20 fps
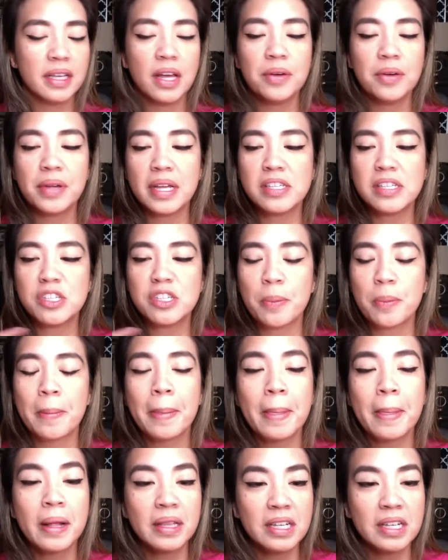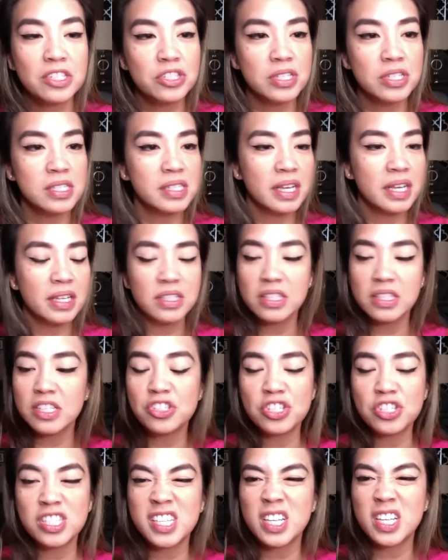Okay, so let's just get
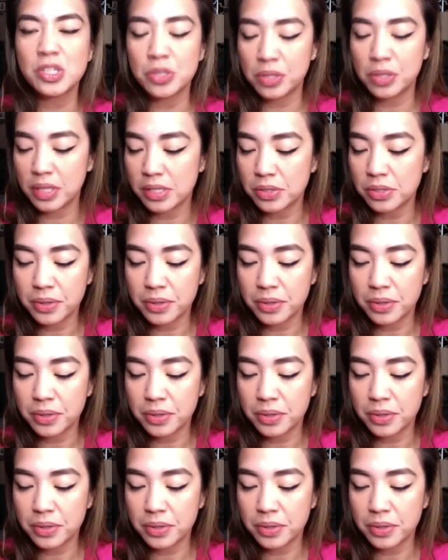to this,